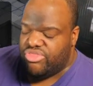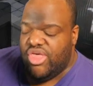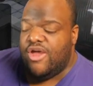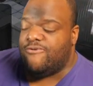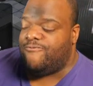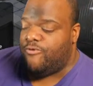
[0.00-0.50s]

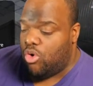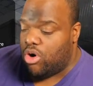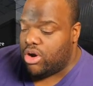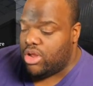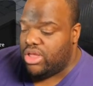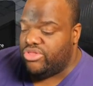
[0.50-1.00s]
Therefore,
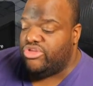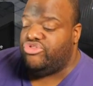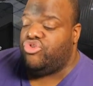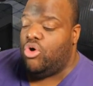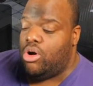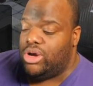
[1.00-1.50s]
the
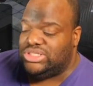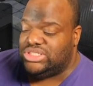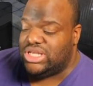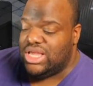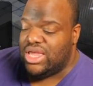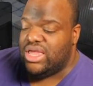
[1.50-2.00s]

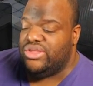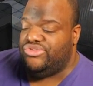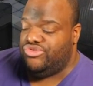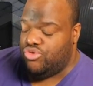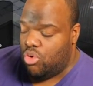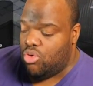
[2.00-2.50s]
choice
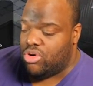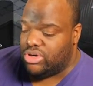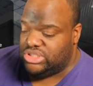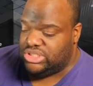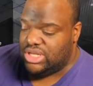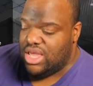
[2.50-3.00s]
is
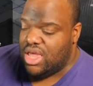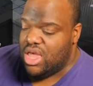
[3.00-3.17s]
yours.